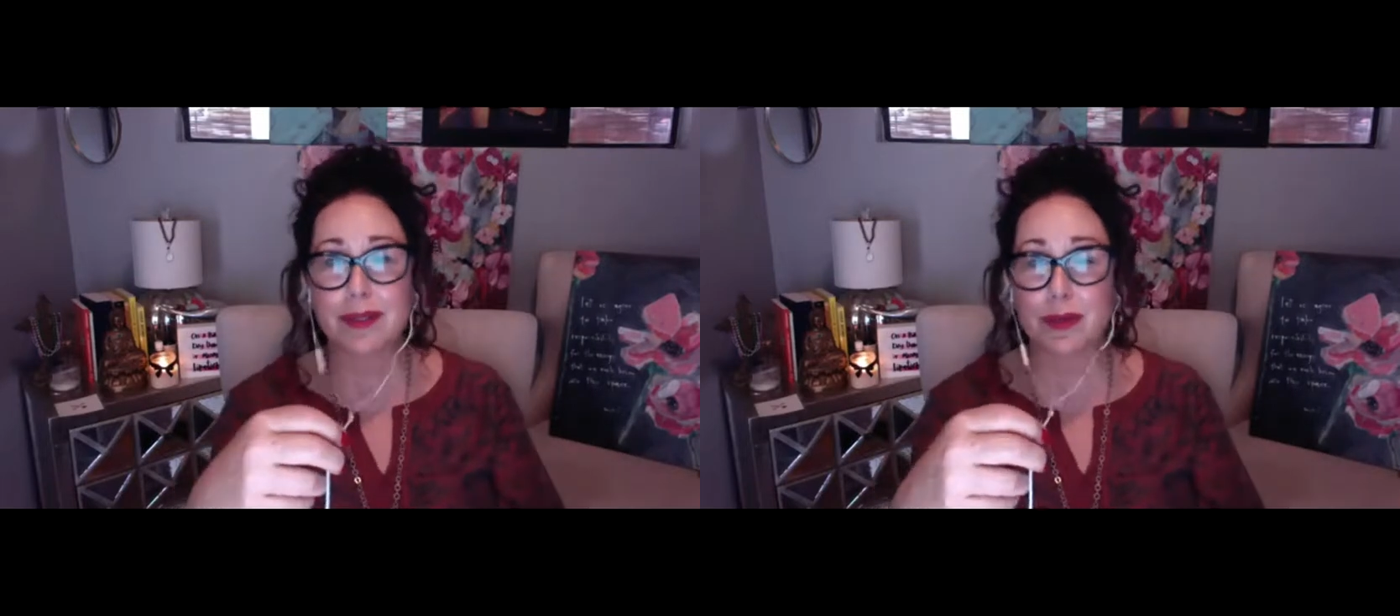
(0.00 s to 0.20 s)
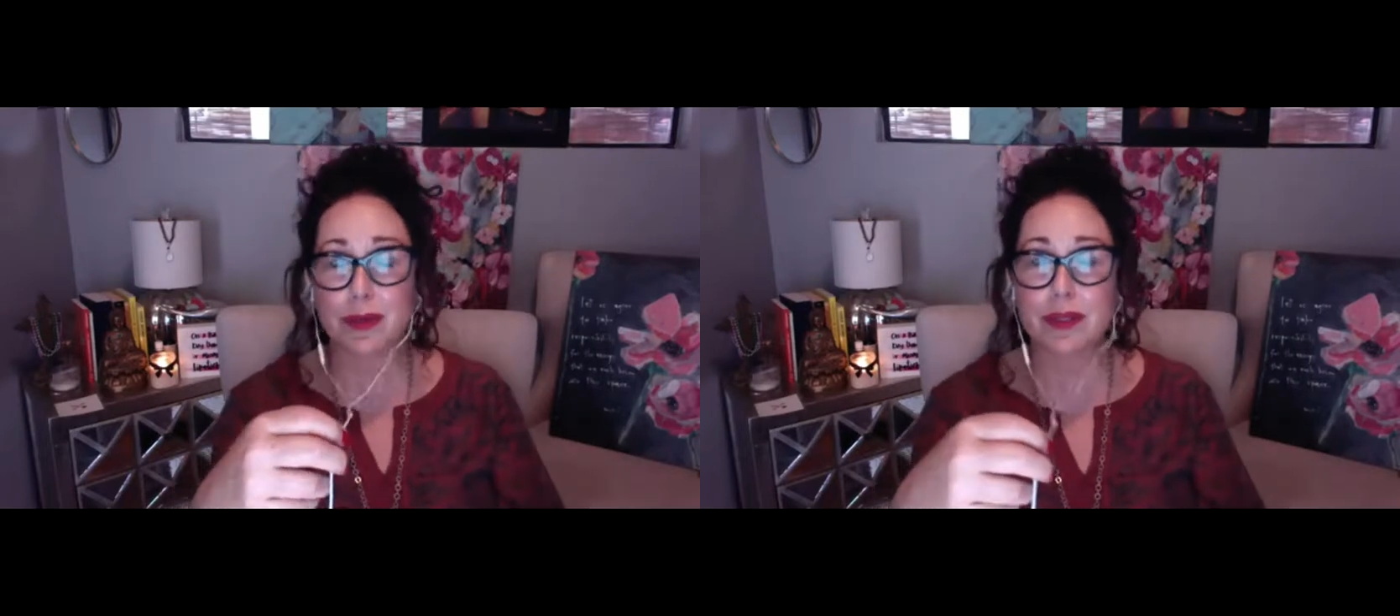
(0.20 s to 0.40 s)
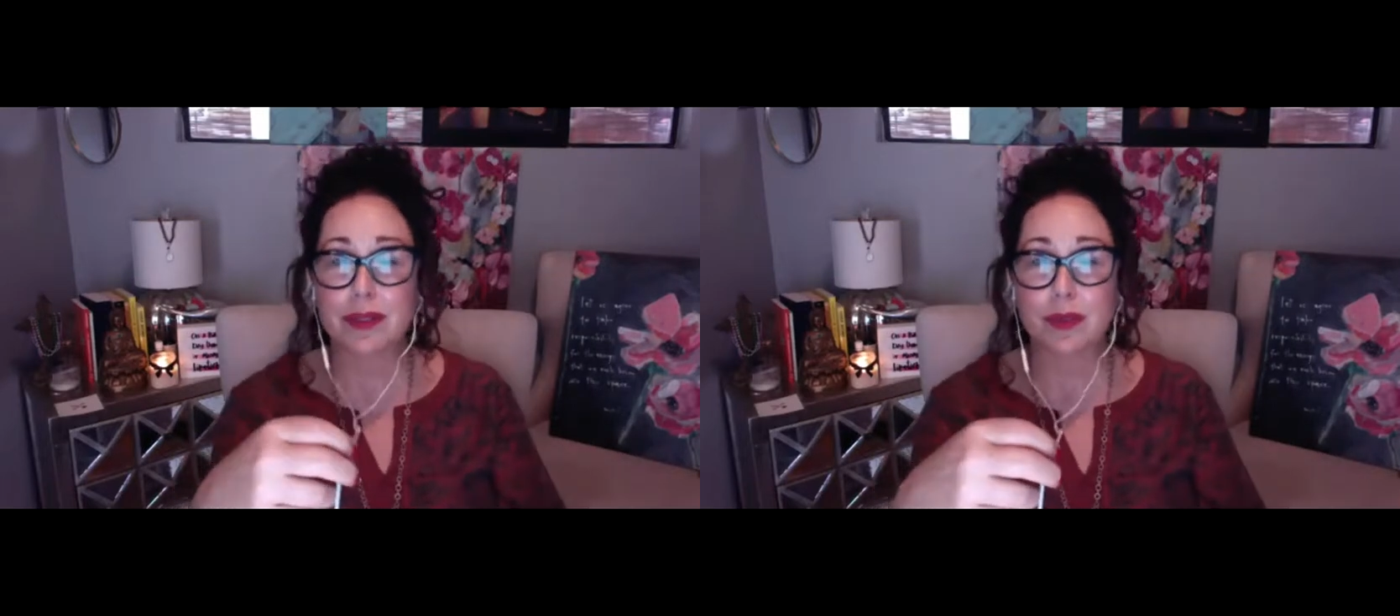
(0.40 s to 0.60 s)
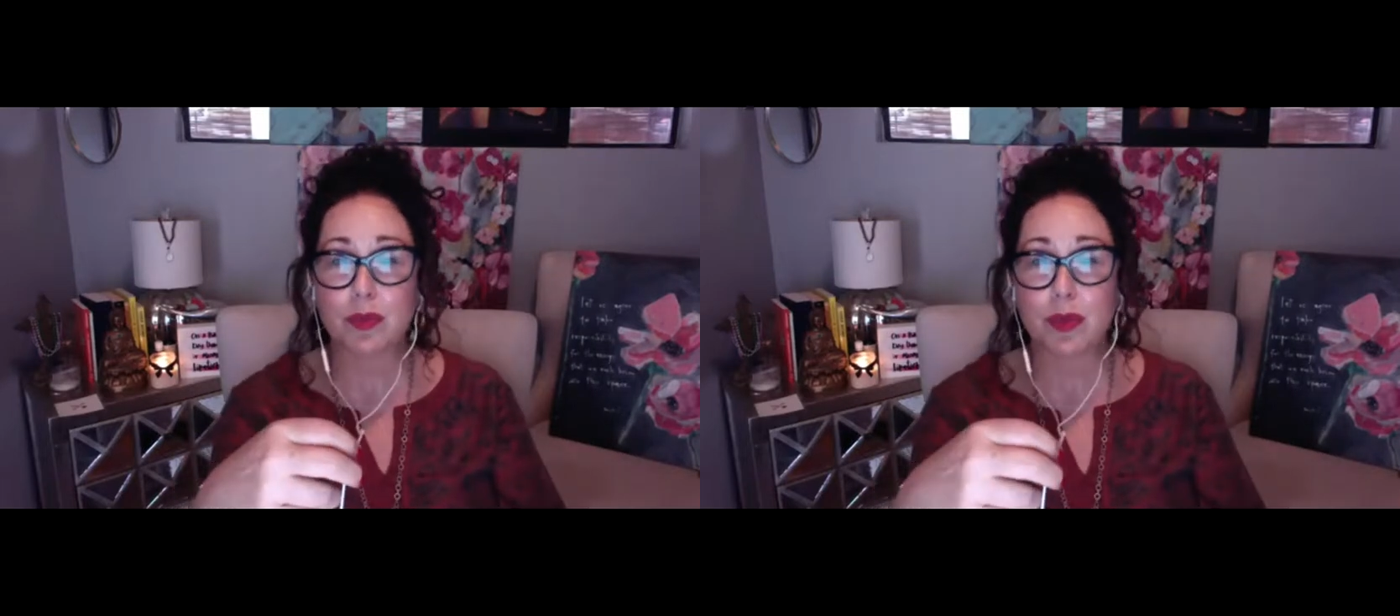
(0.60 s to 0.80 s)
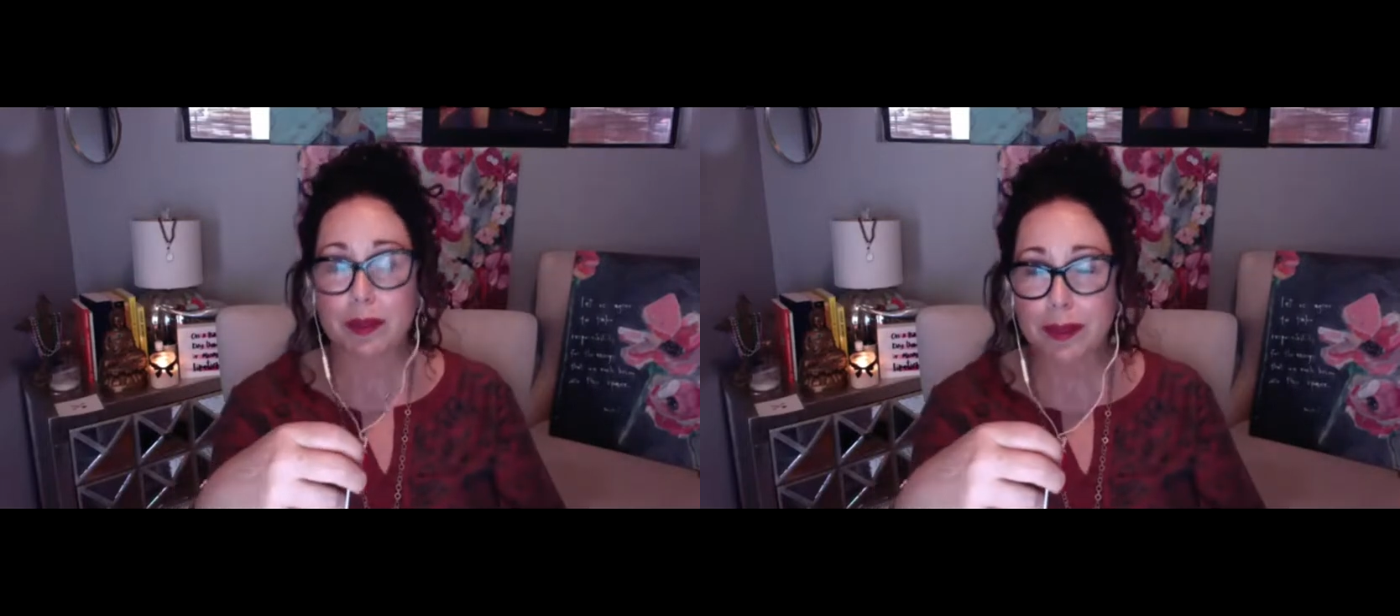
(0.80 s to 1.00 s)
So, Chris,
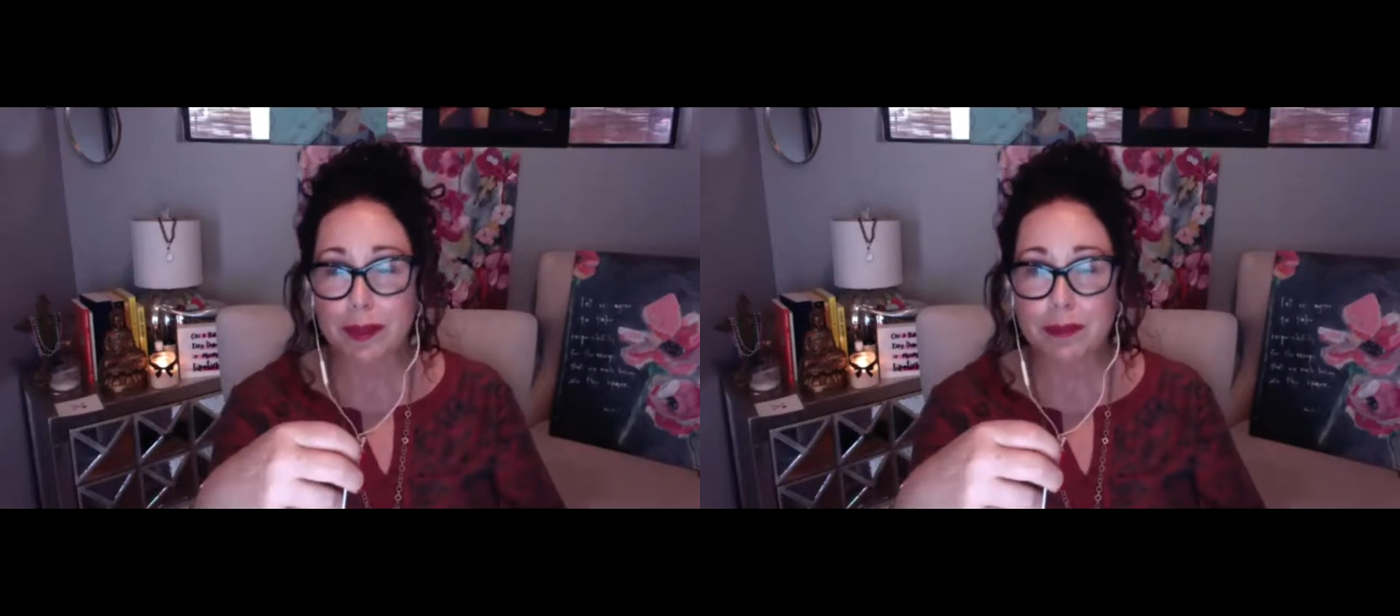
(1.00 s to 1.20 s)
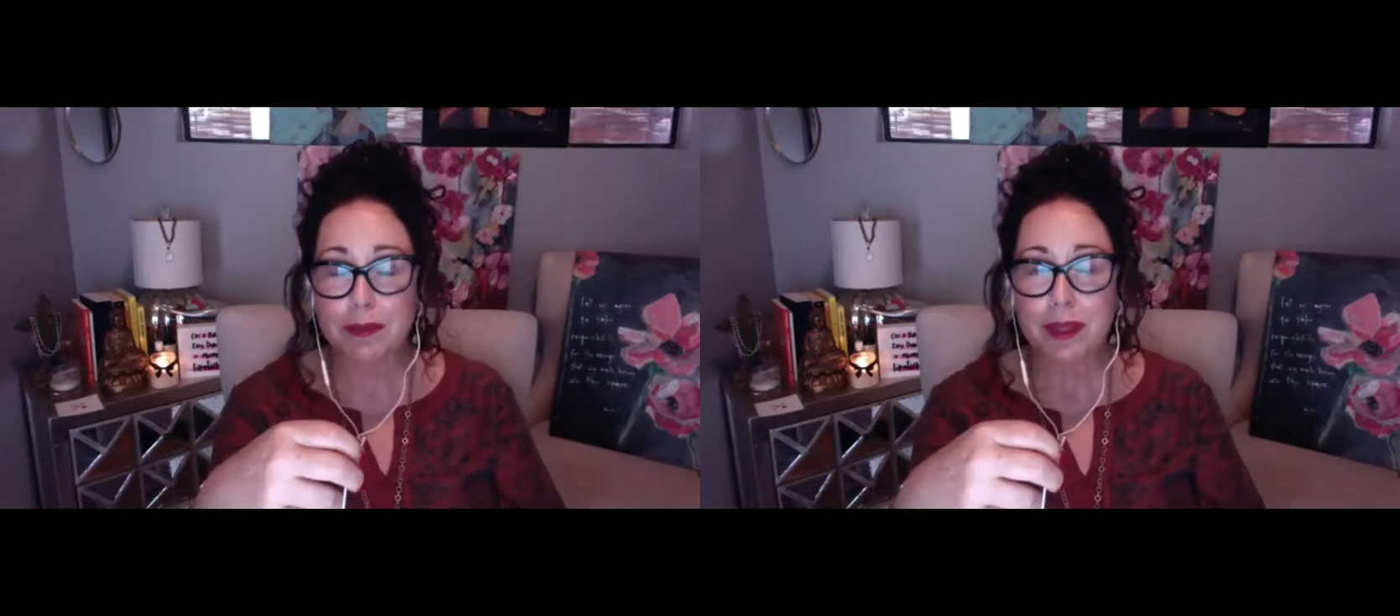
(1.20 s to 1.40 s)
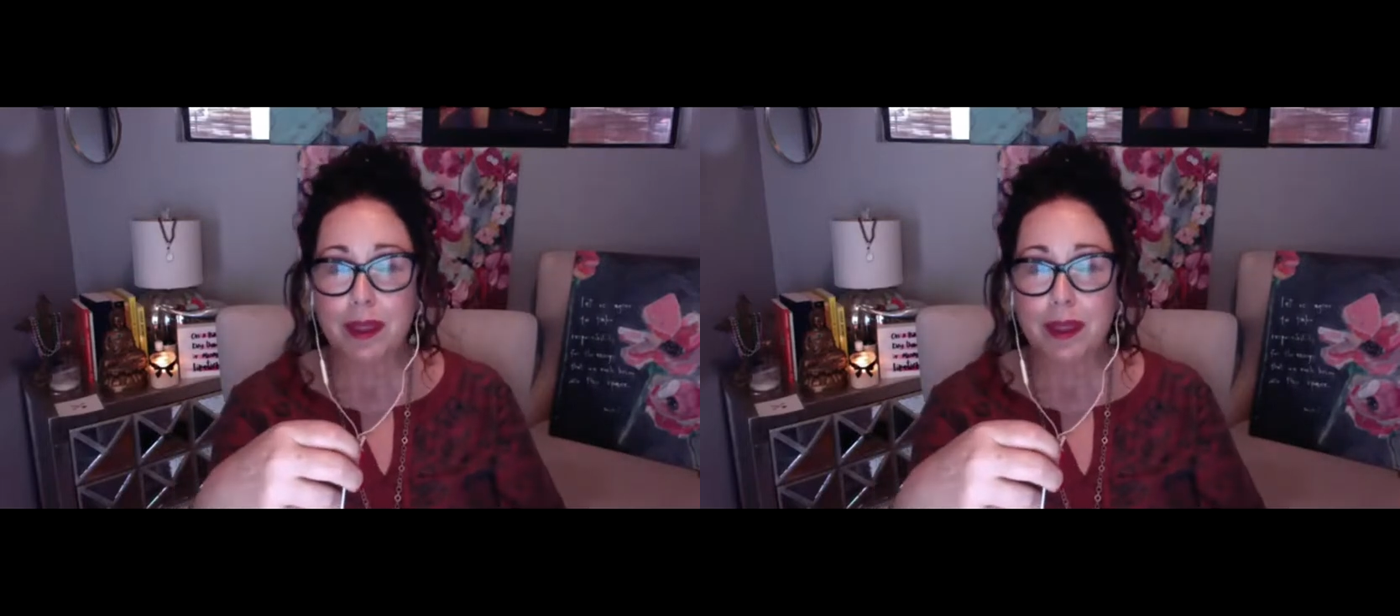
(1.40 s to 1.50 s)
welcome.